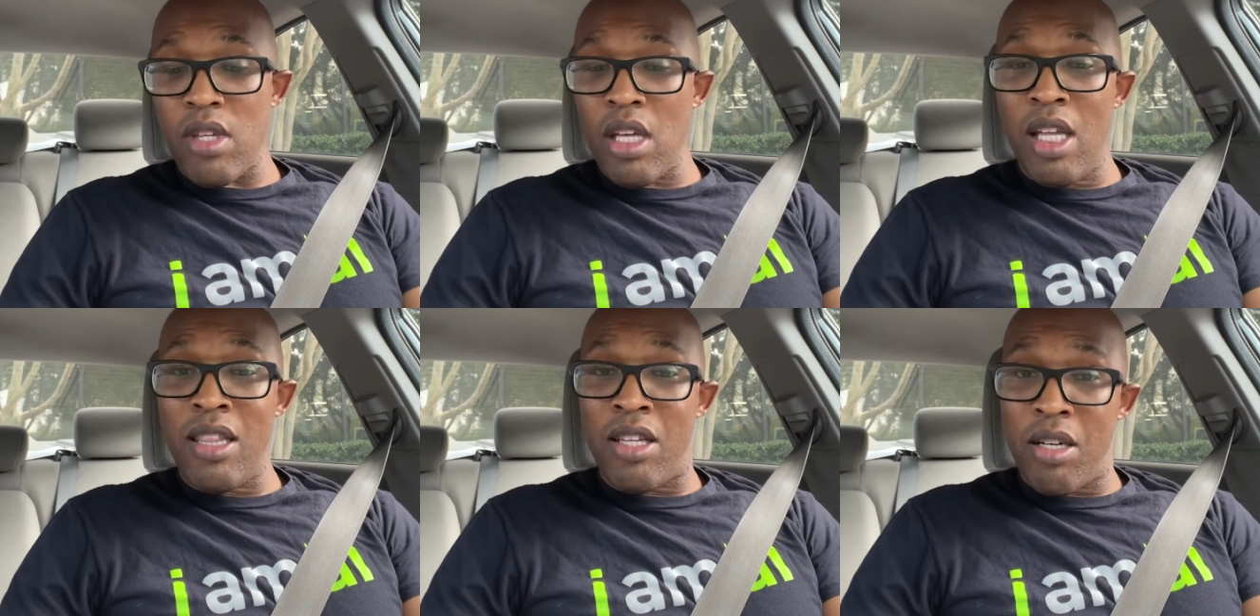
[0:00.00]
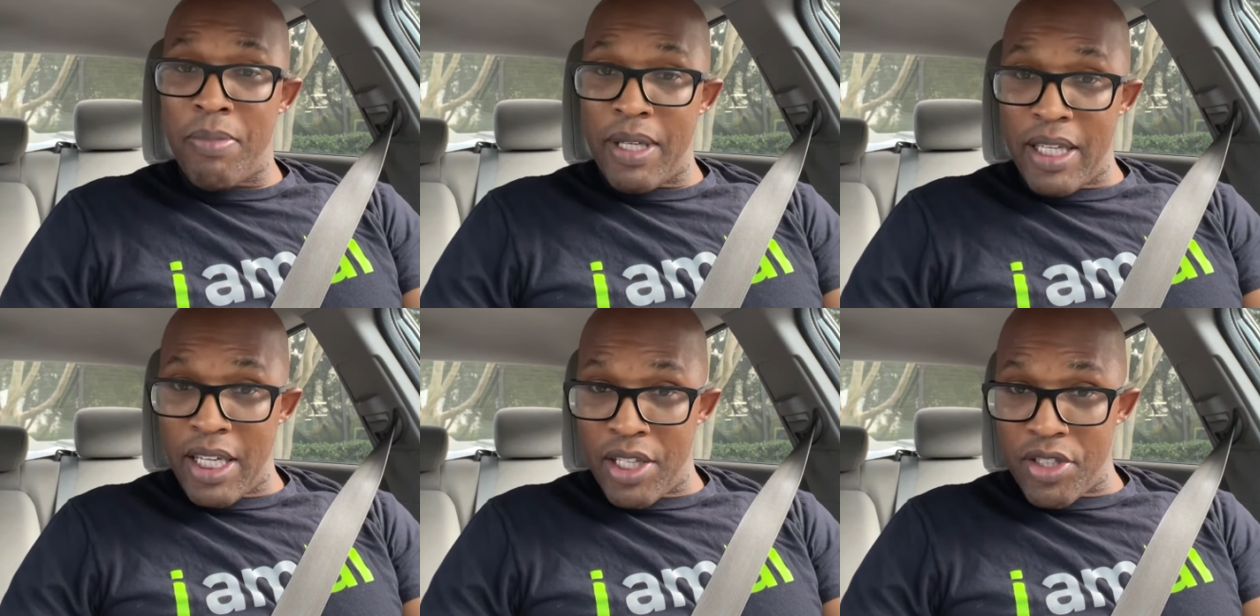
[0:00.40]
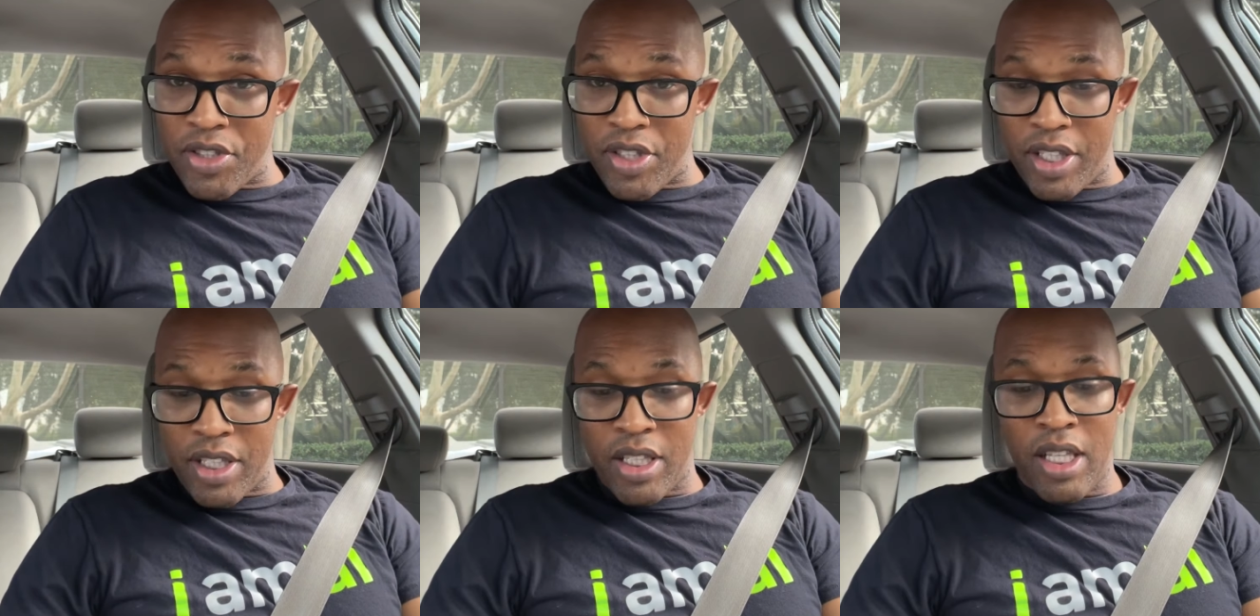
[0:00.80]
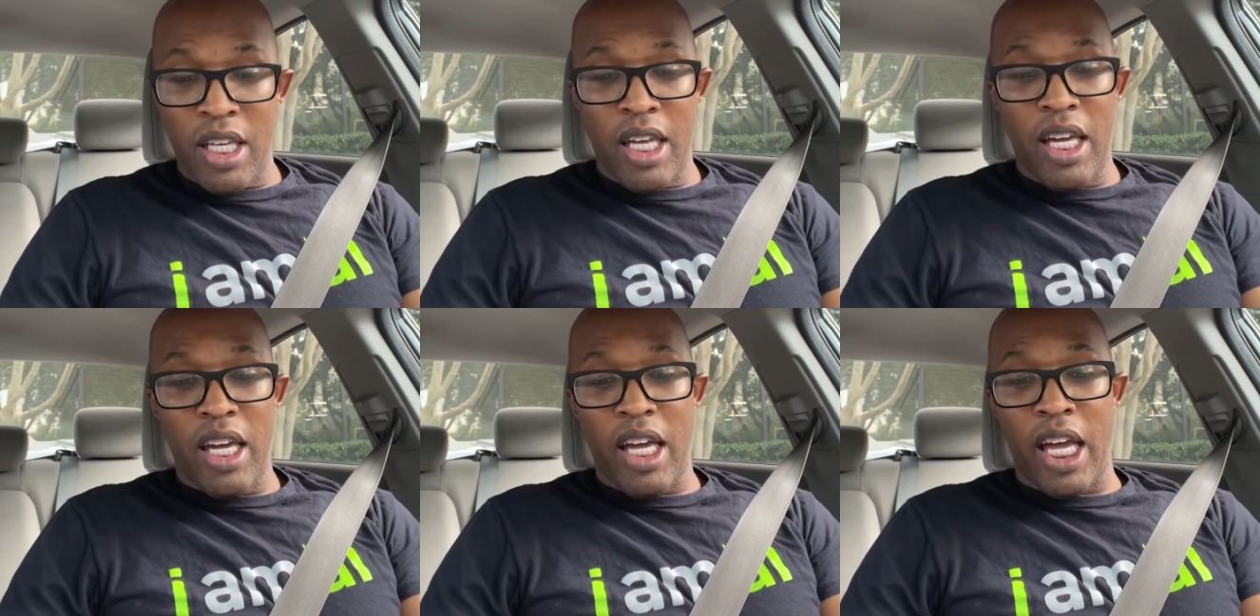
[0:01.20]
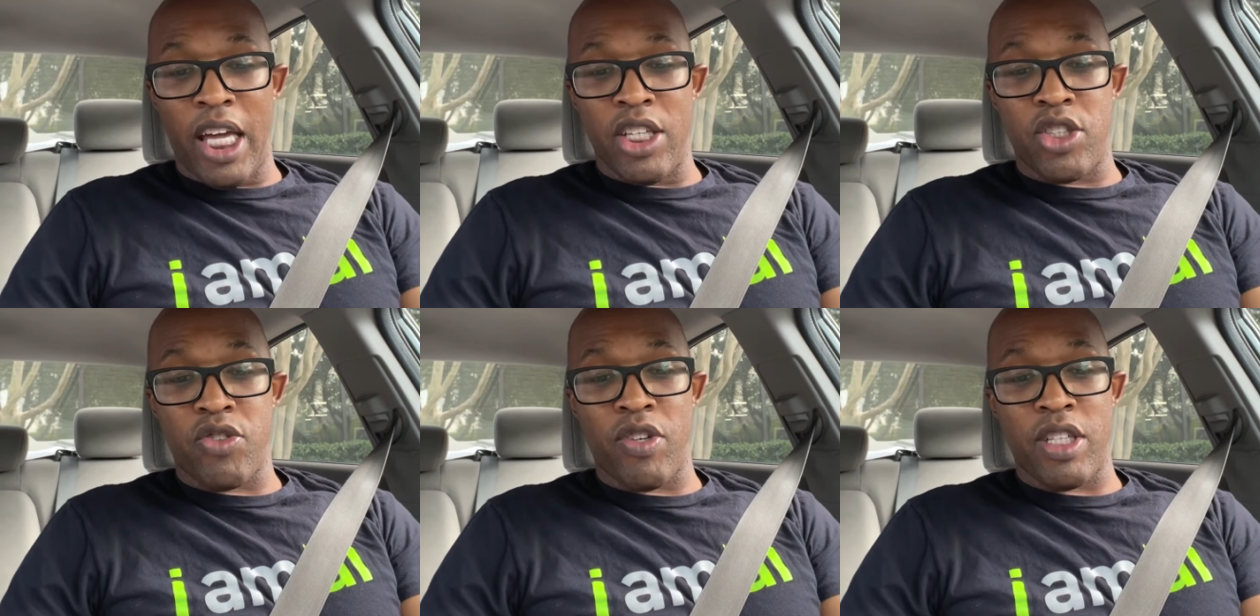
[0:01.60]
a little bit interesting.
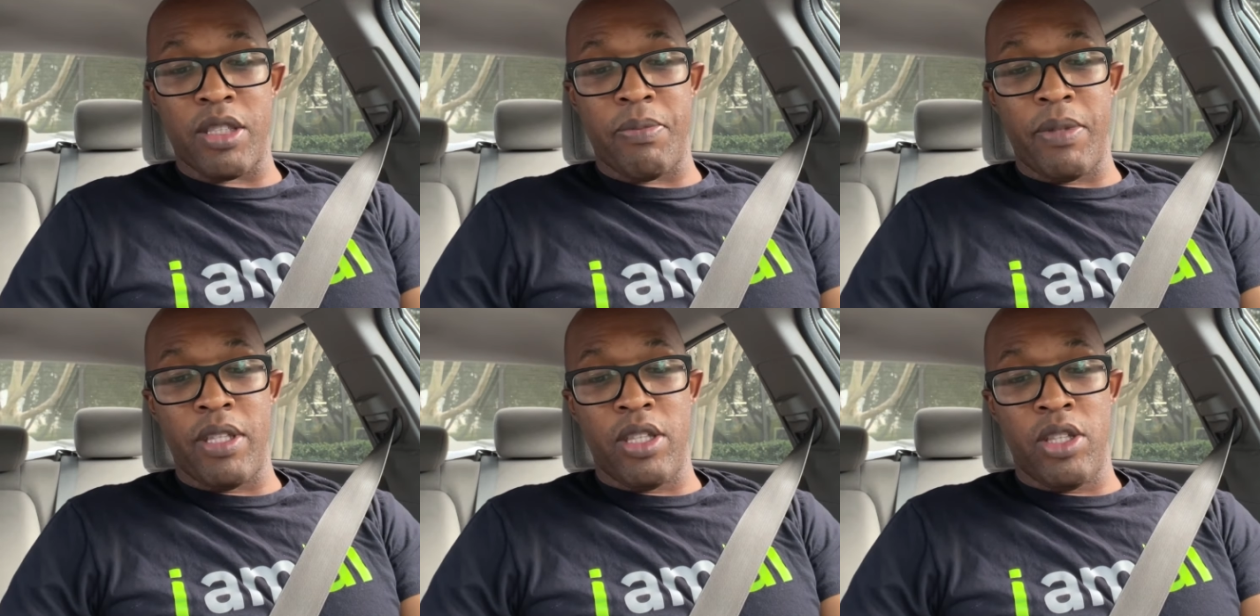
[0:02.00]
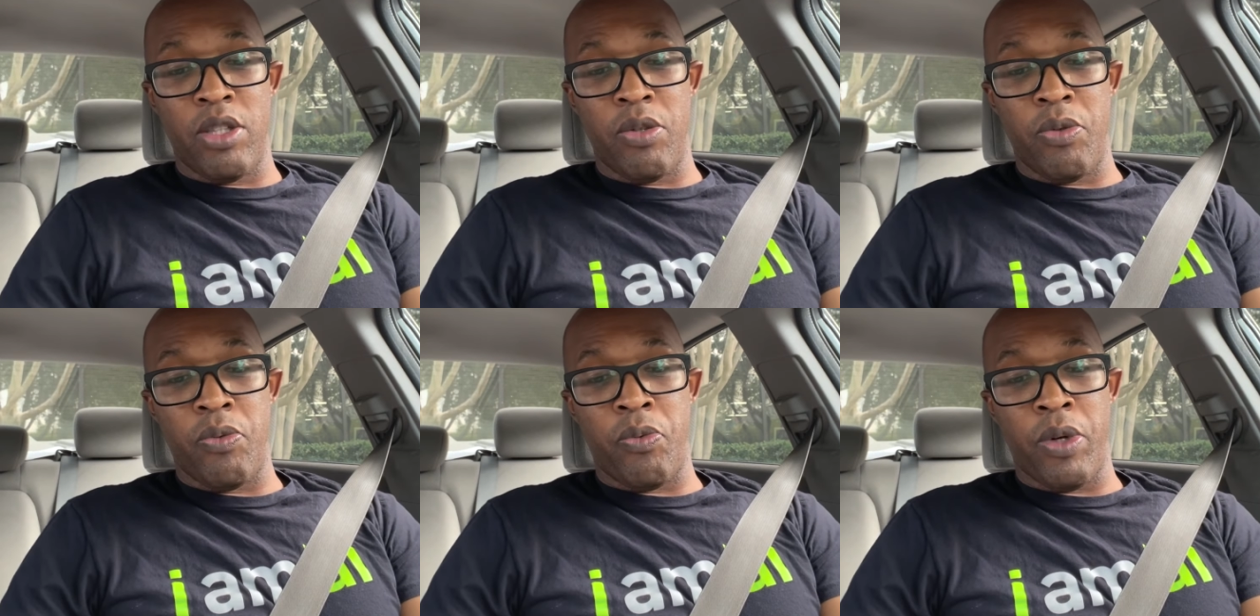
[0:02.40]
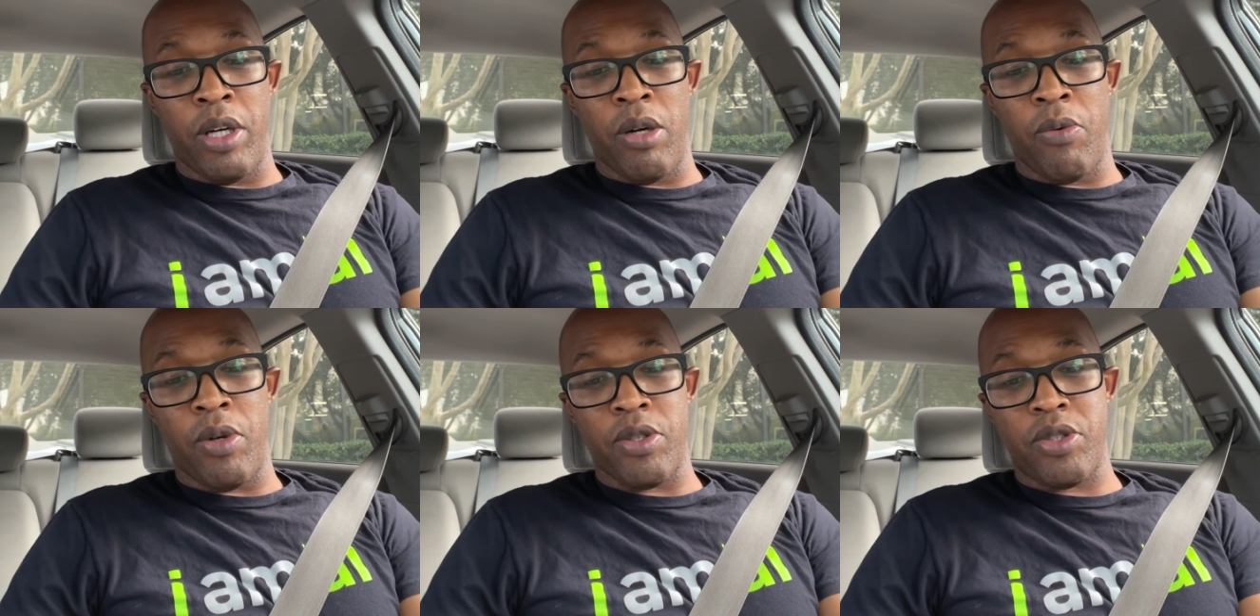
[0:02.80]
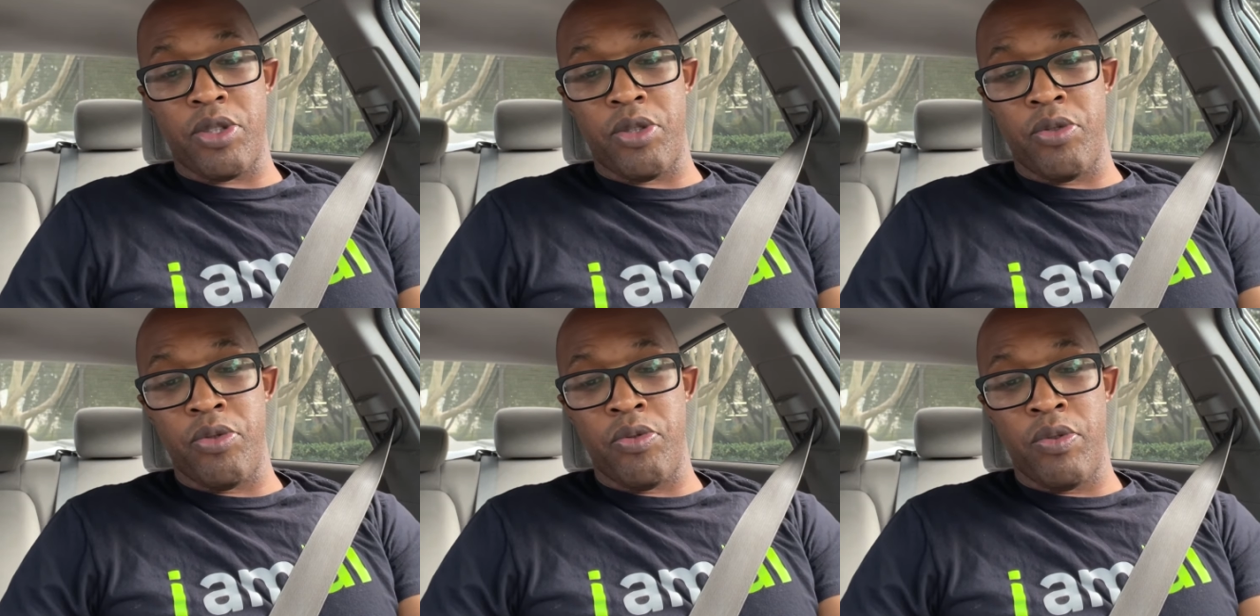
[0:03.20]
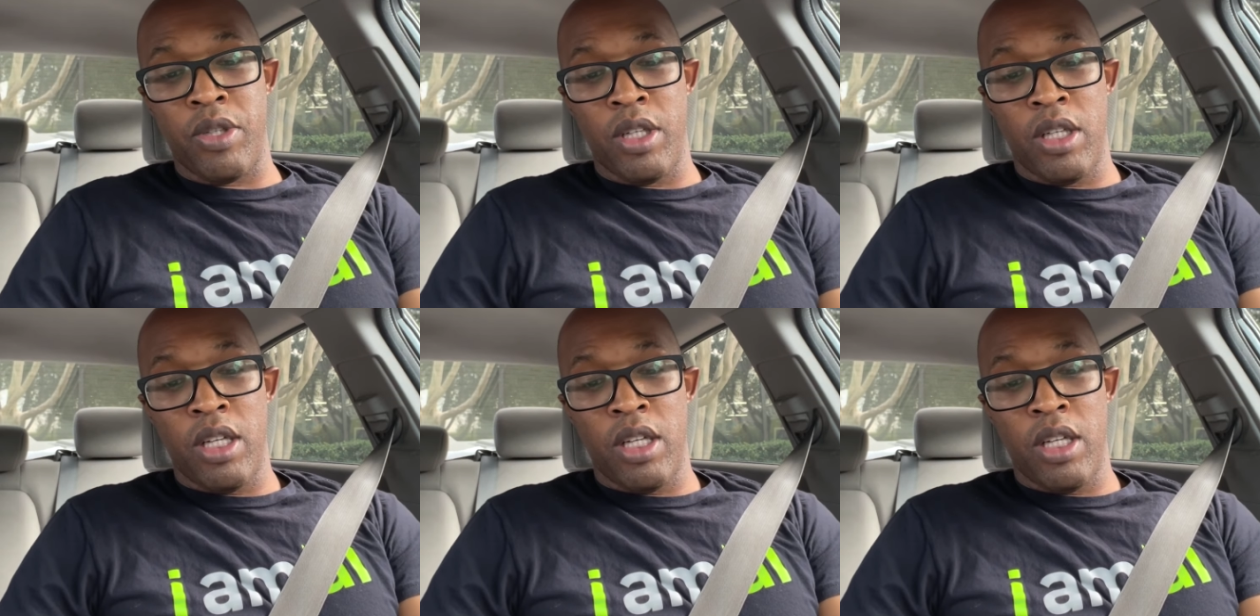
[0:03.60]
And trust me, you will want to